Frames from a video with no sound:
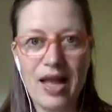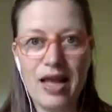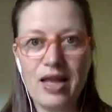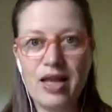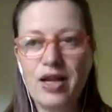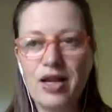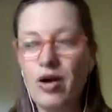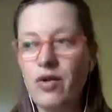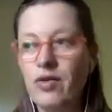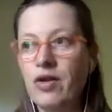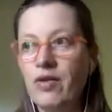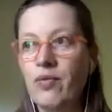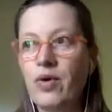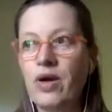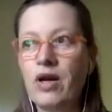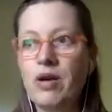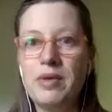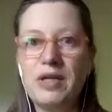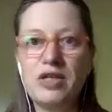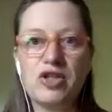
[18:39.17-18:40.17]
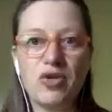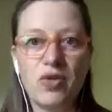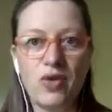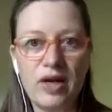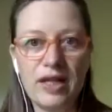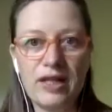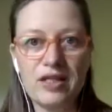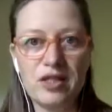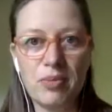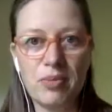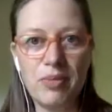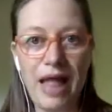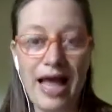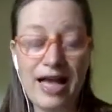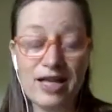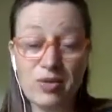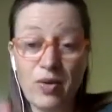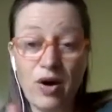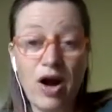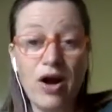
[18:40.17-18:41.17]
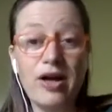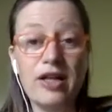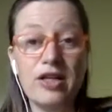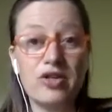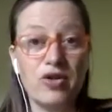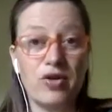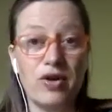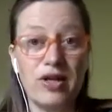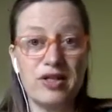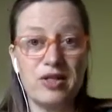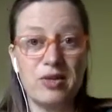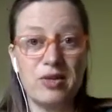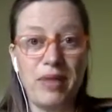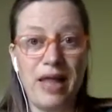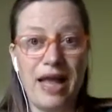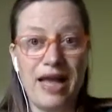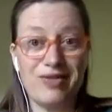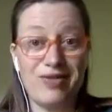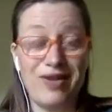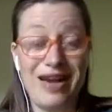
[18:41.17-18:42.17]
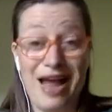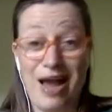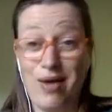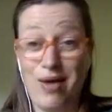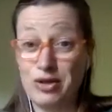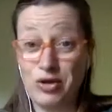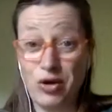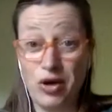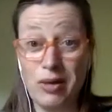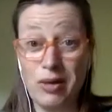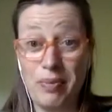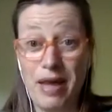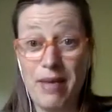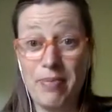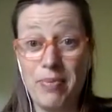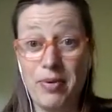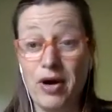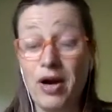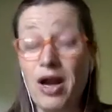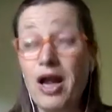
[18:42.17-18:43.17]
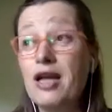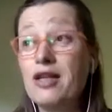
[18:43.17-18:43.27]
That we're going to be short in supplies. We're already short in supplies right now with toilet paper.